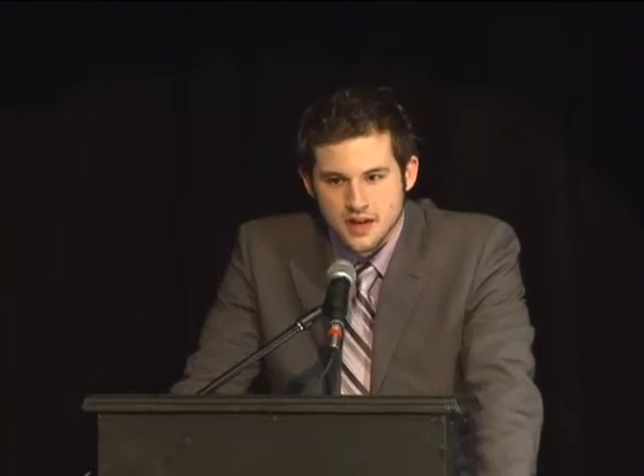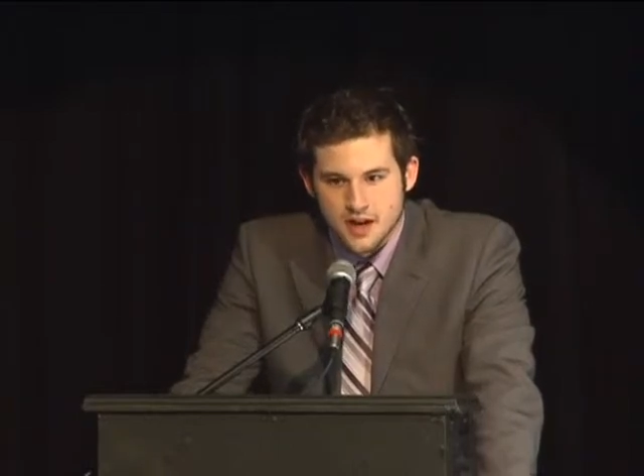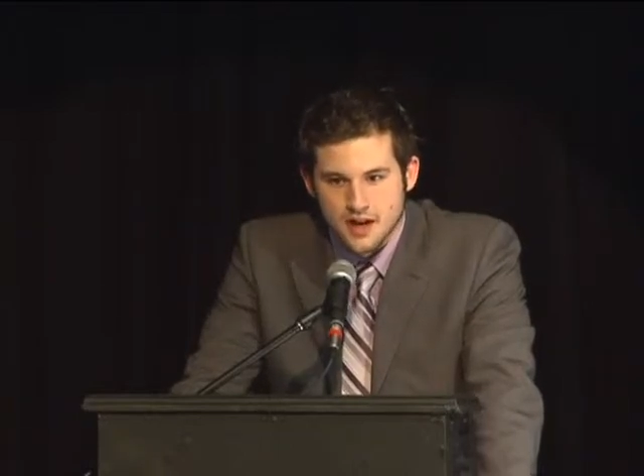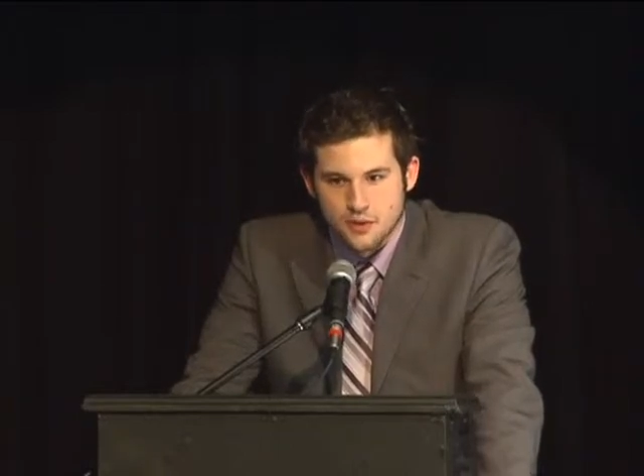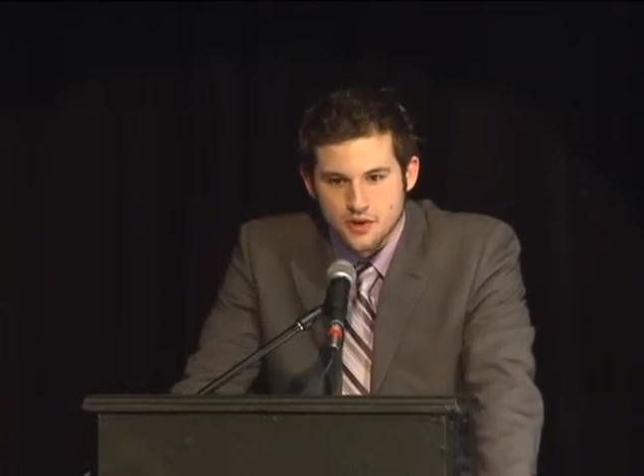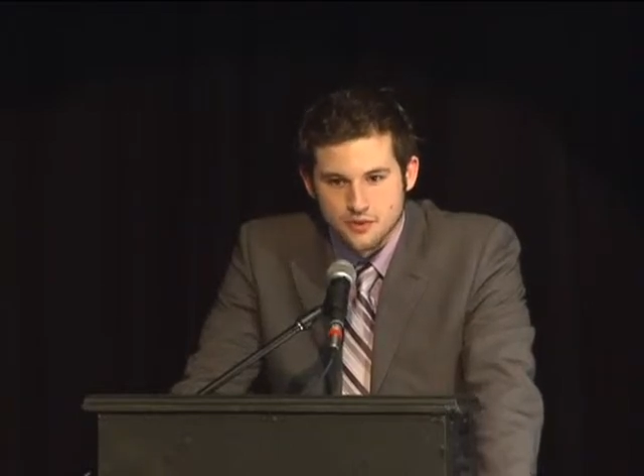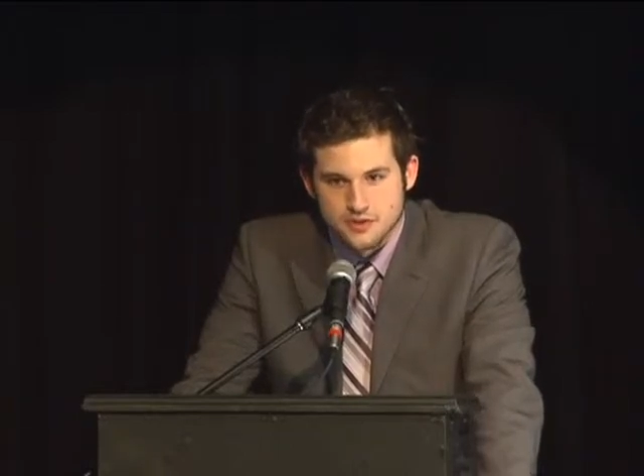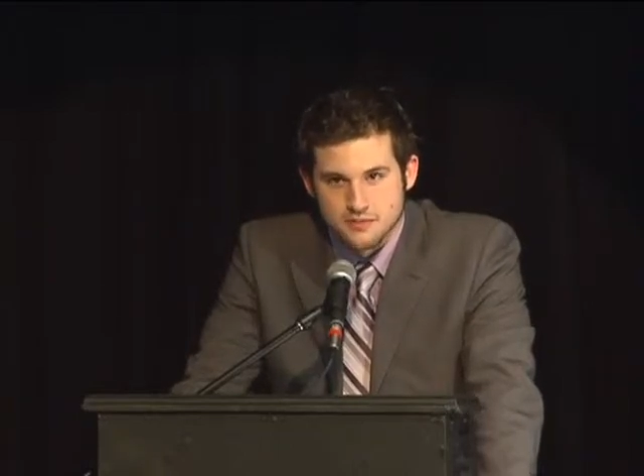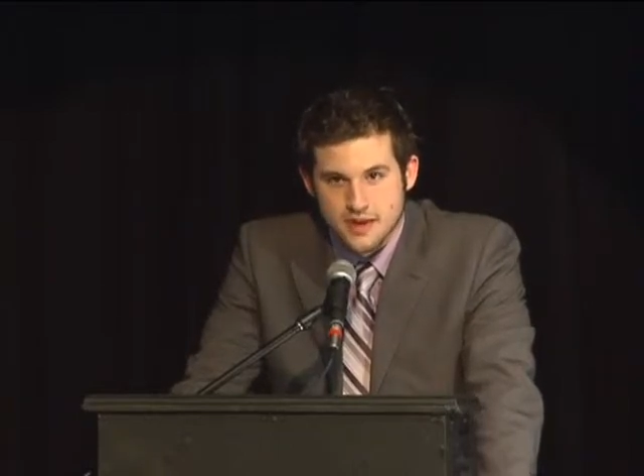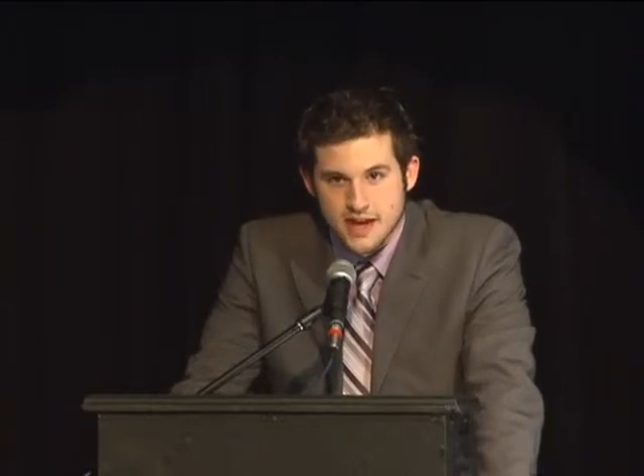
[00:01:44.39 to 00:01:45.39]
uh, whether it
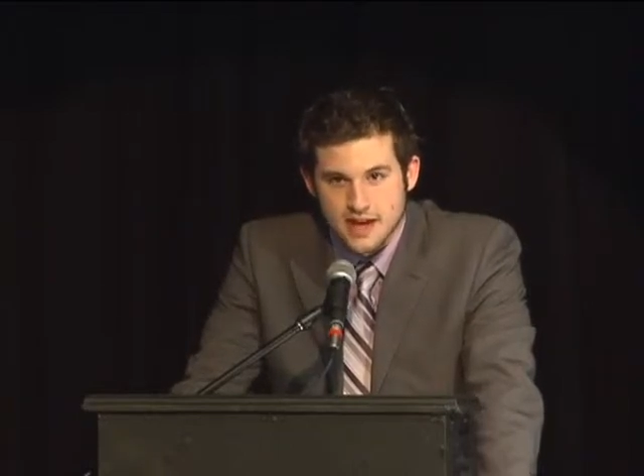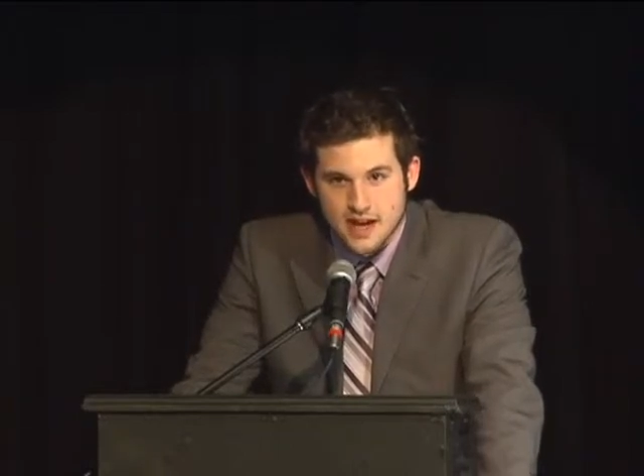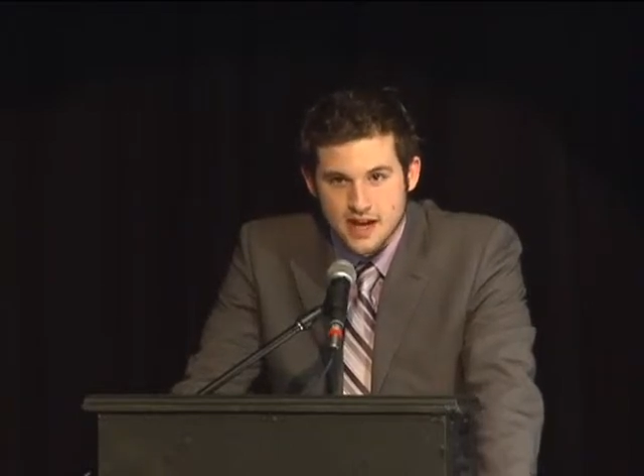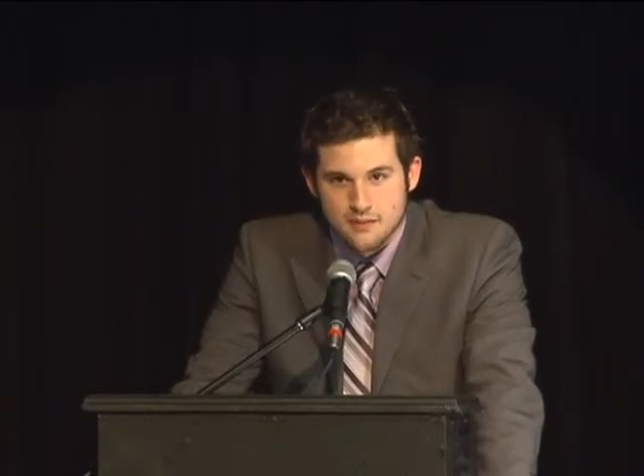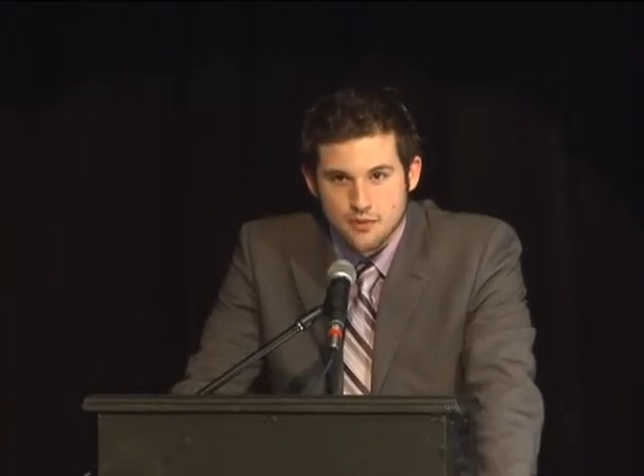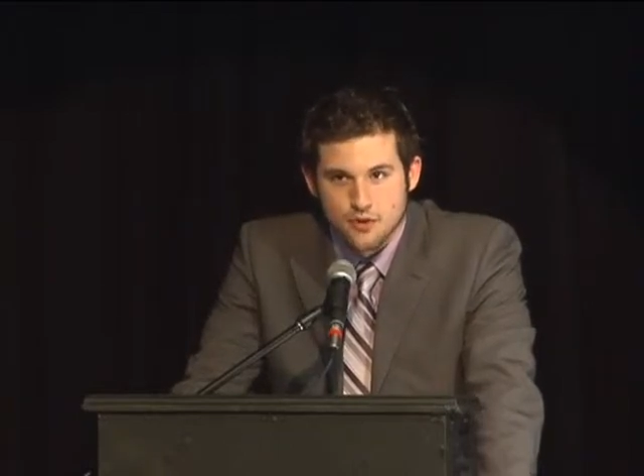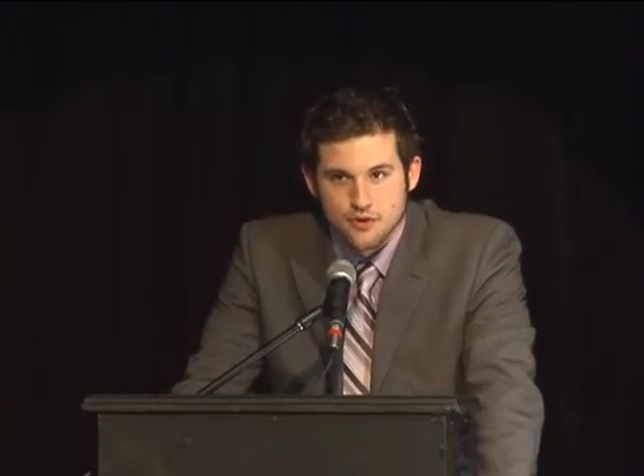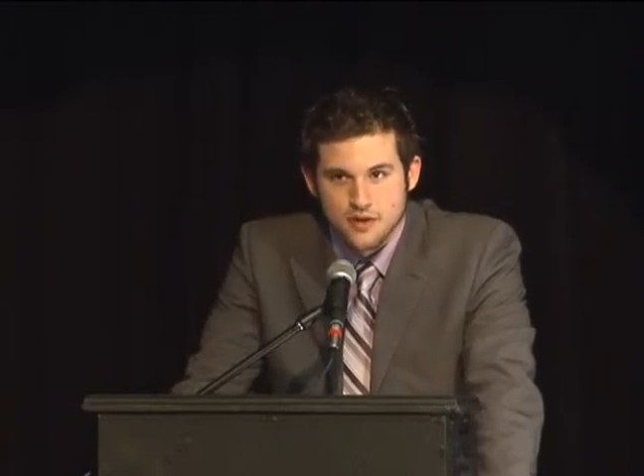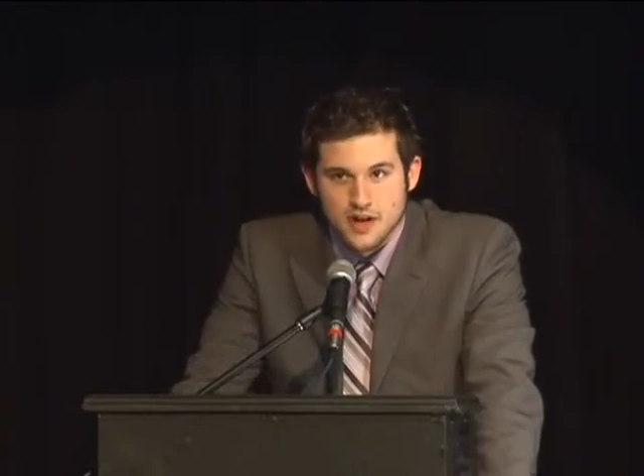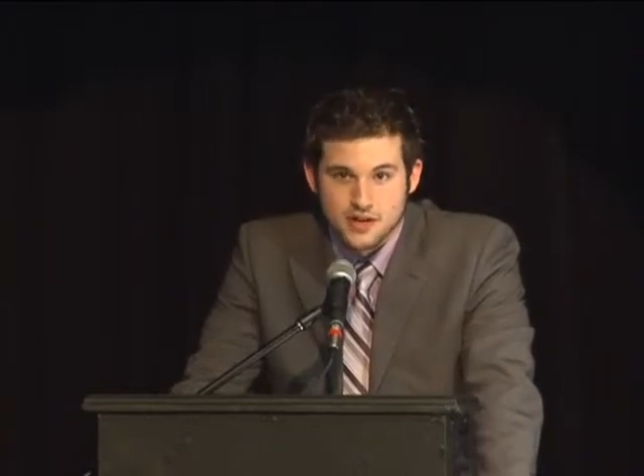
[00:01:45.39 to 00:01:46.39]
was a bad game or
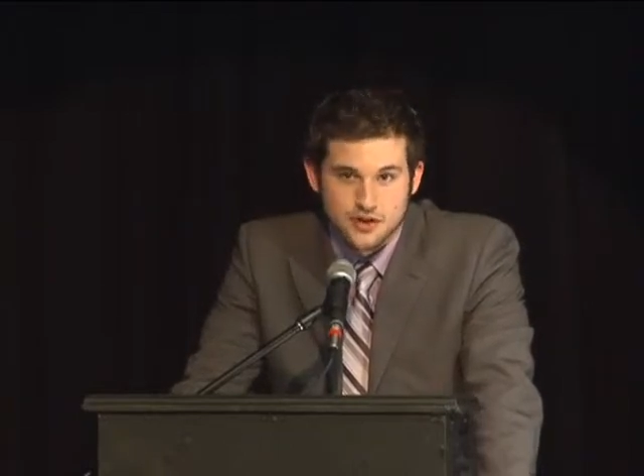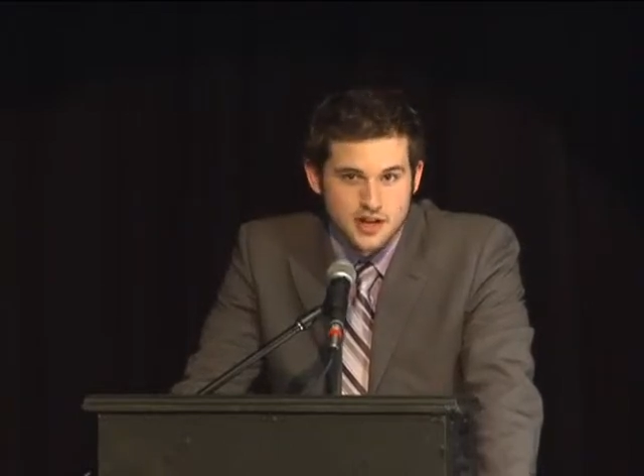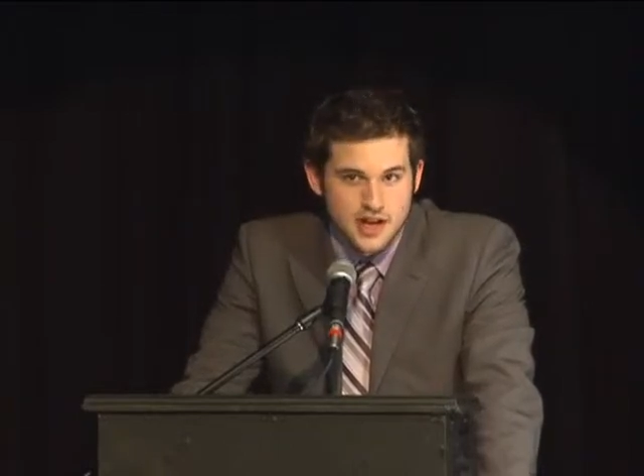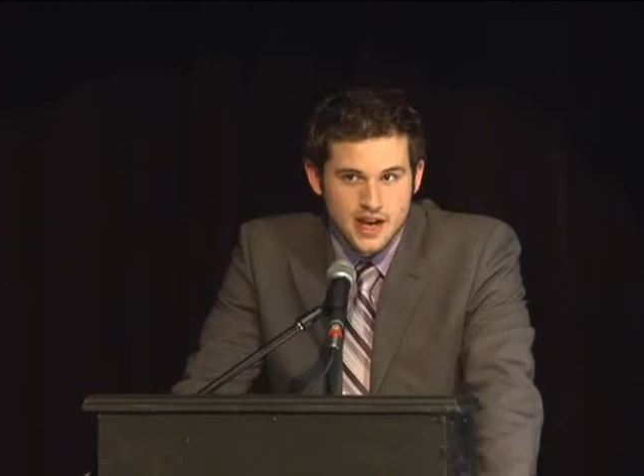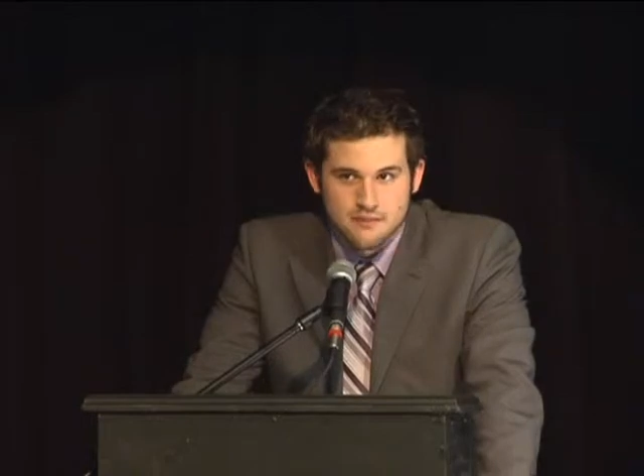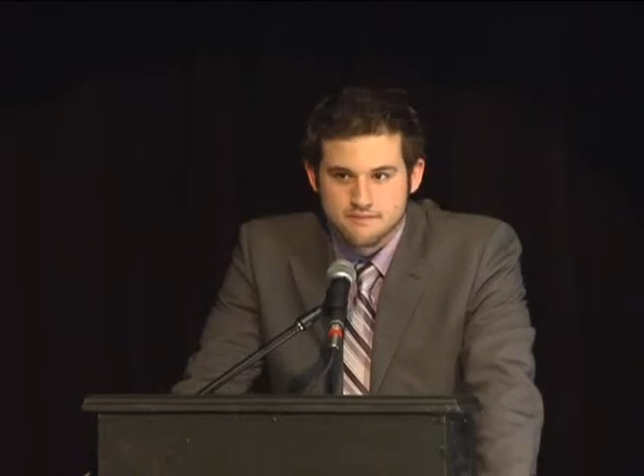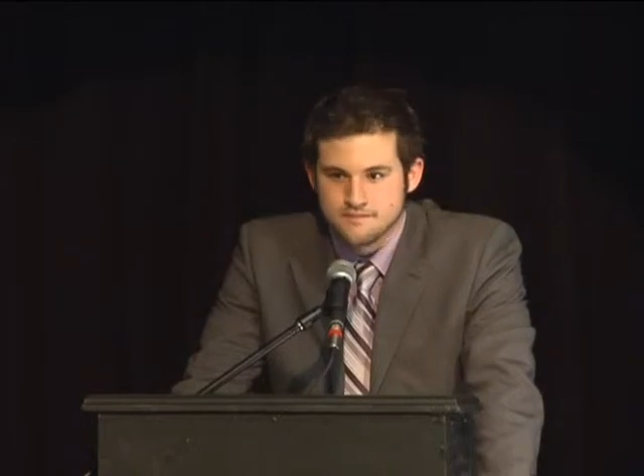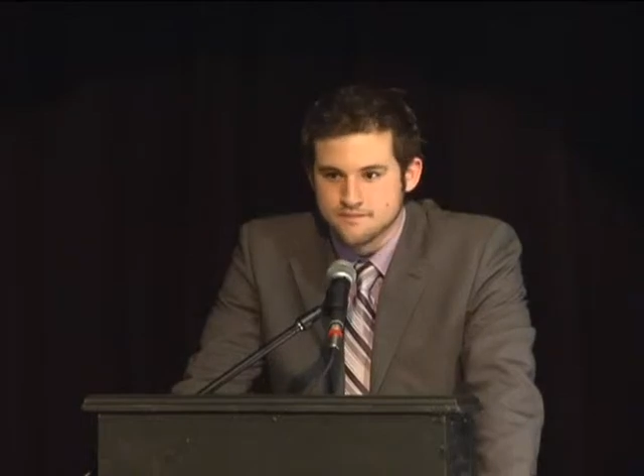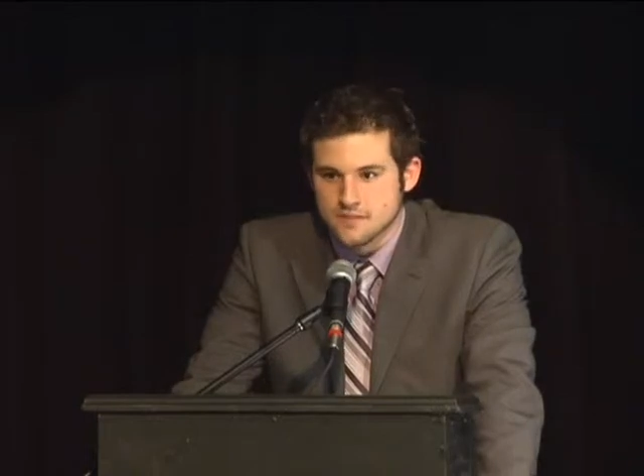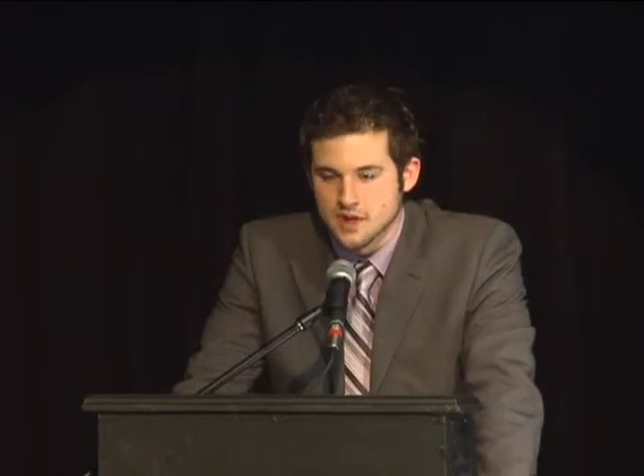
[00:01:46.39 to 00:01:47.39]
a good game,